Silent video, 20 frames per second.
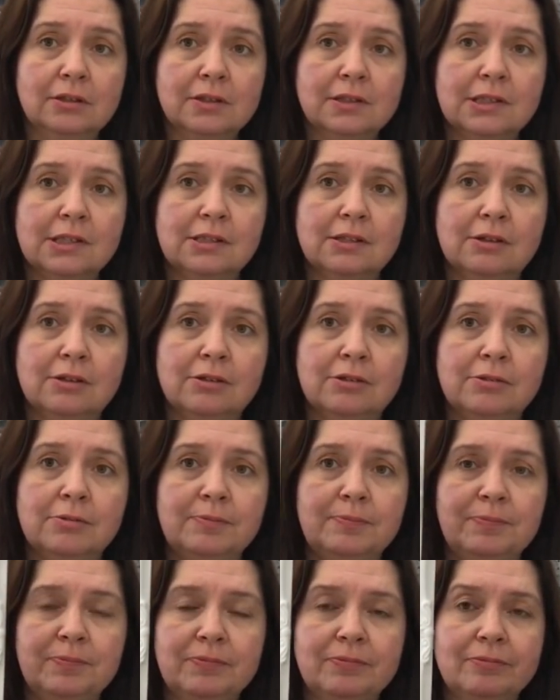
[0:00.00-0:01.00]
So
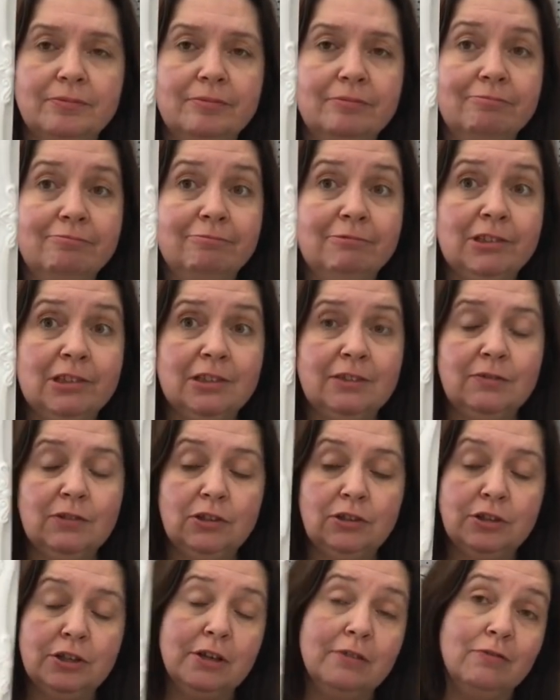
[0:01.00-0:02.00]
if
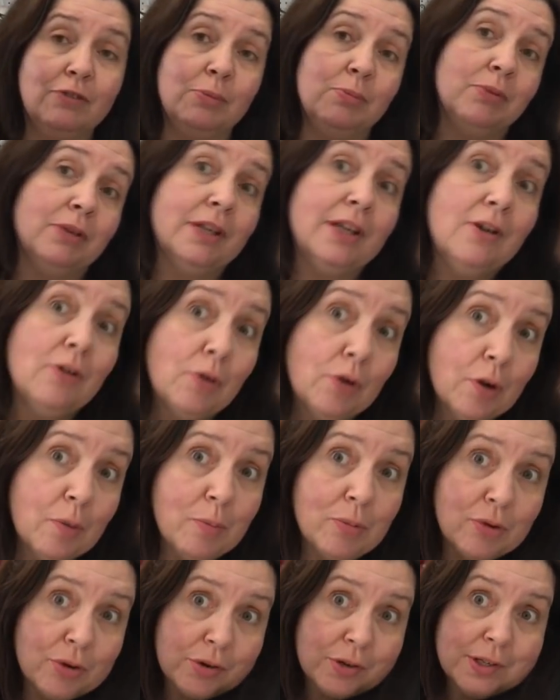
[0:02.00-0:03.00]
you're looking for pretty
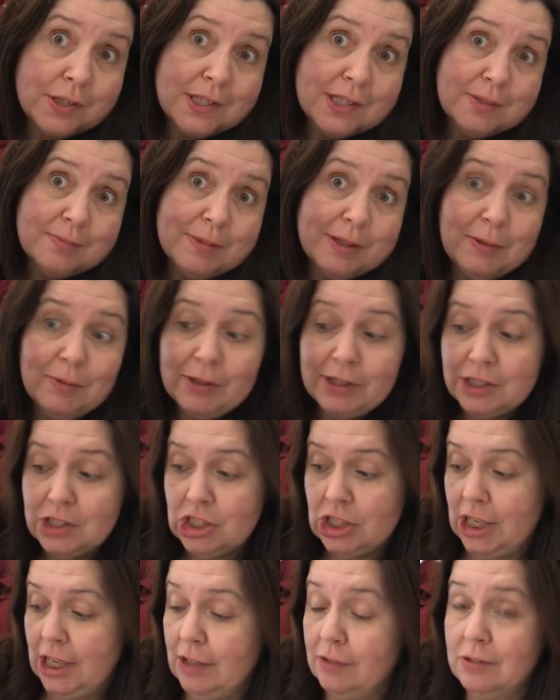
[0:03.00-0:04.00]
corkboards, you might want to
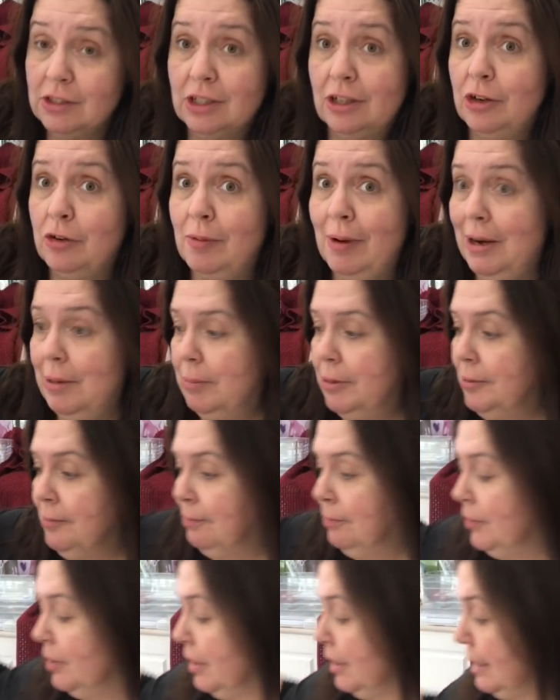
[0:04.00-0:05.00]
check out Dollarama.
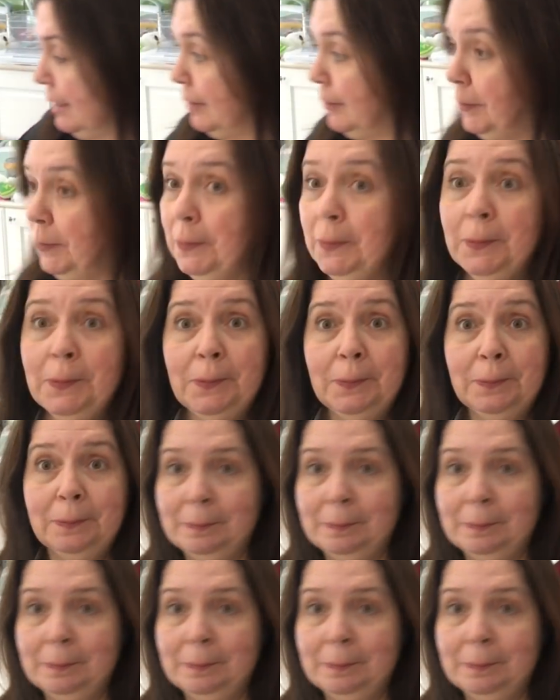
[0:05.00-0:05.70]
I don't know.